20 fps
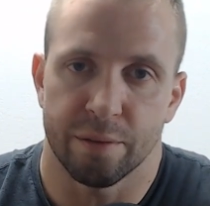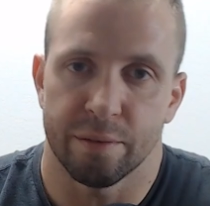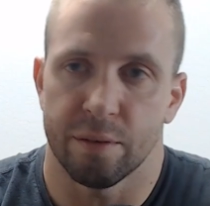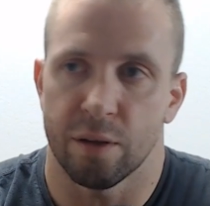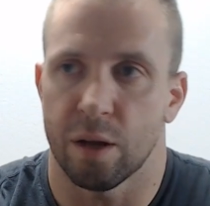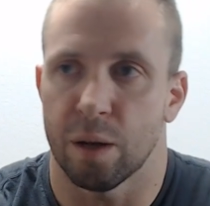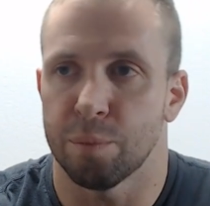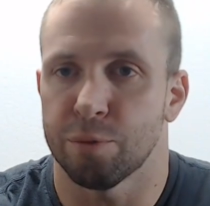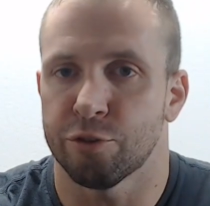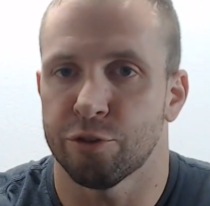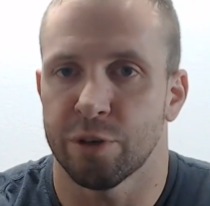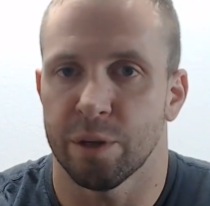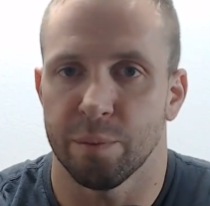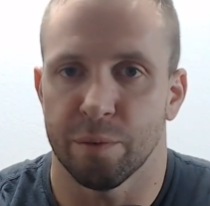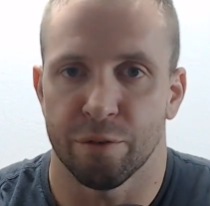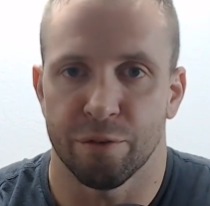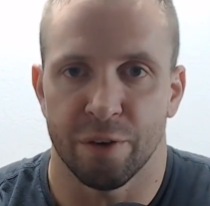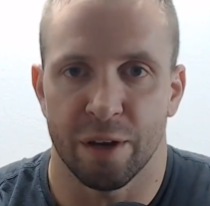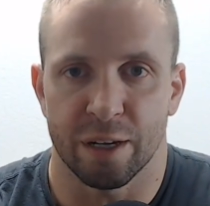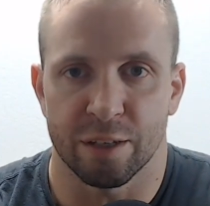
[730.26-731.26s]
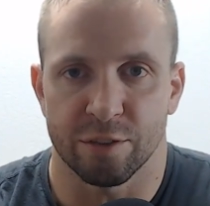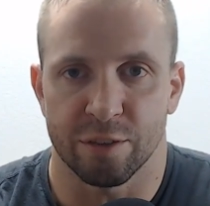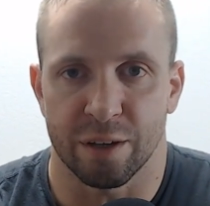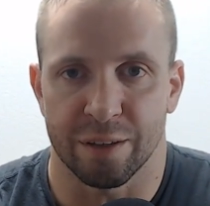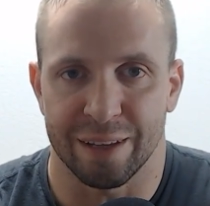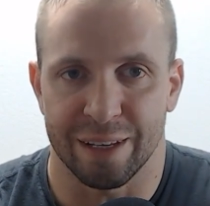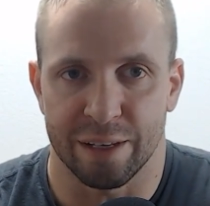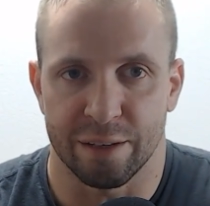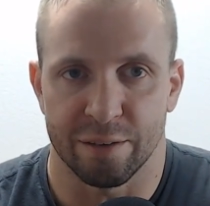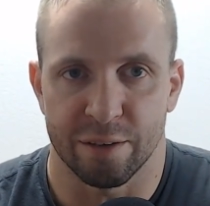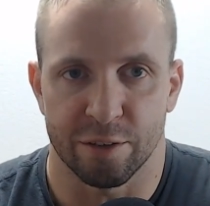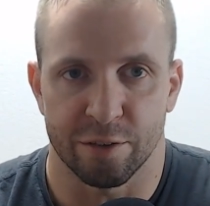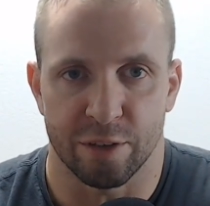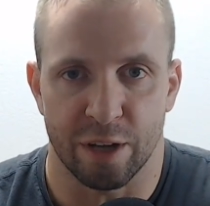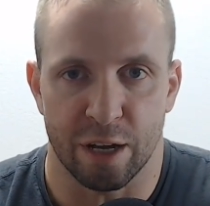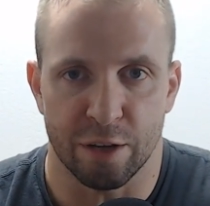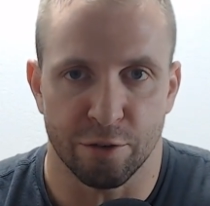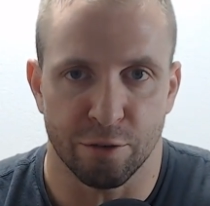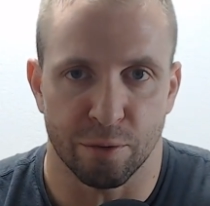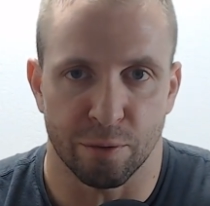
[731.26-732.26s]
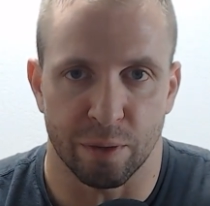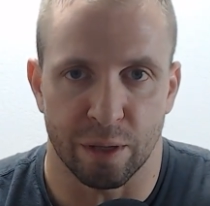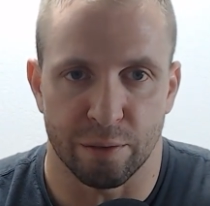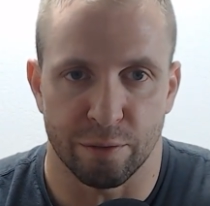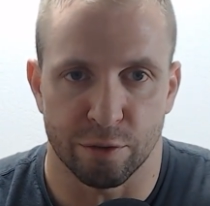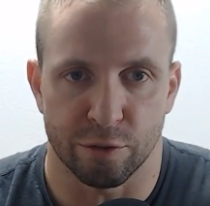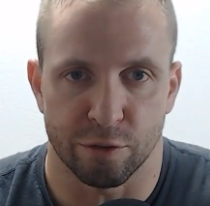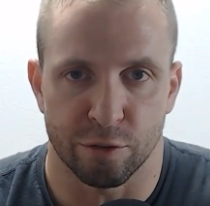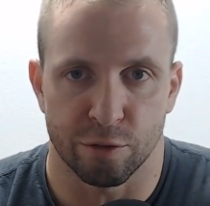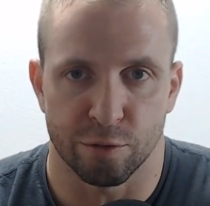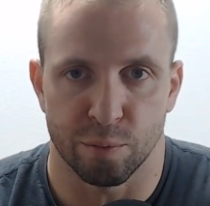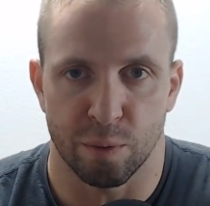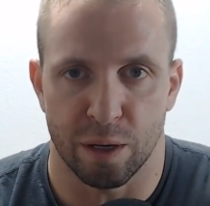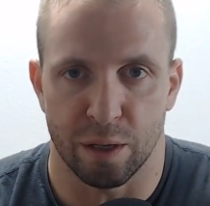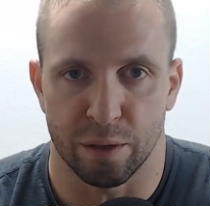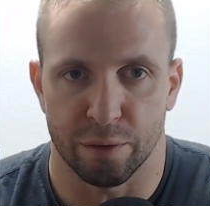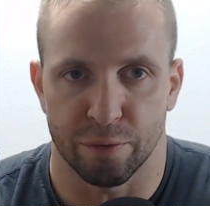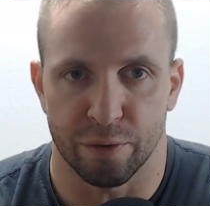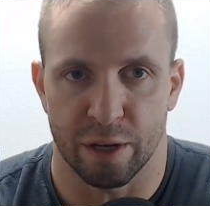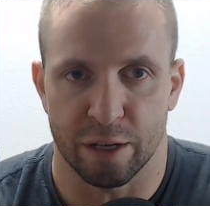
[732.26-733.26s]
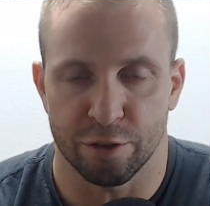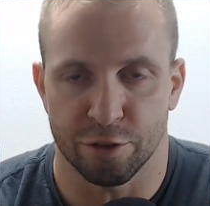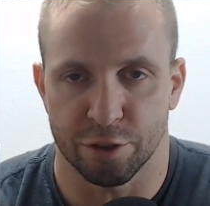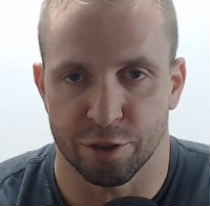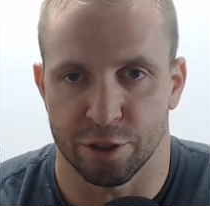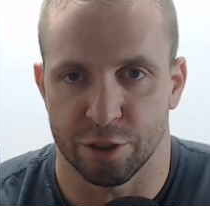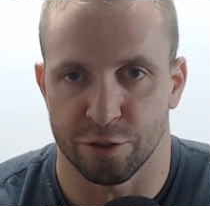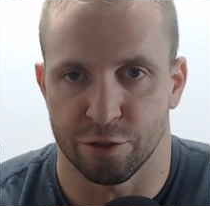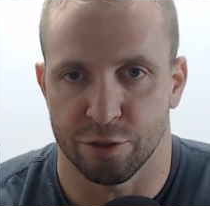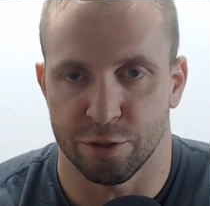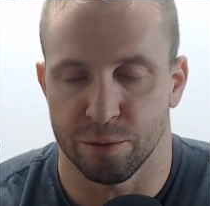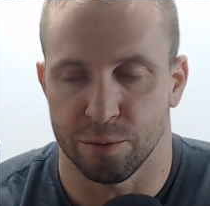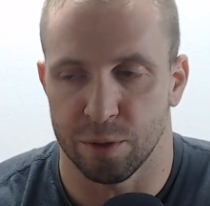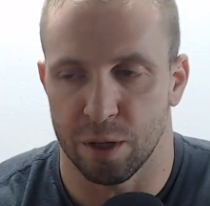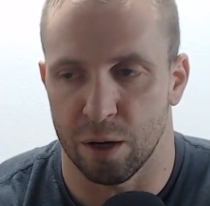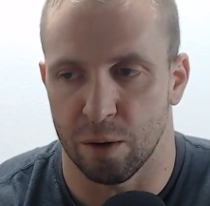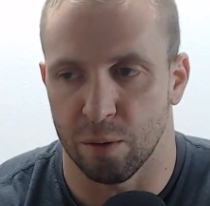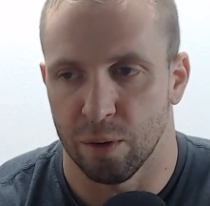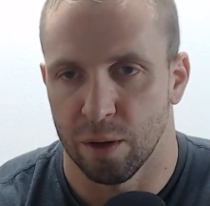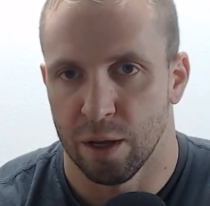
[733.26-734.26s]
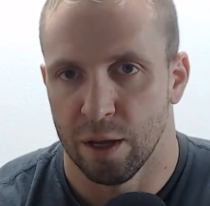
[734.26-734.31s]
upstream effects on the testosterone levels as well if estrogen's too low.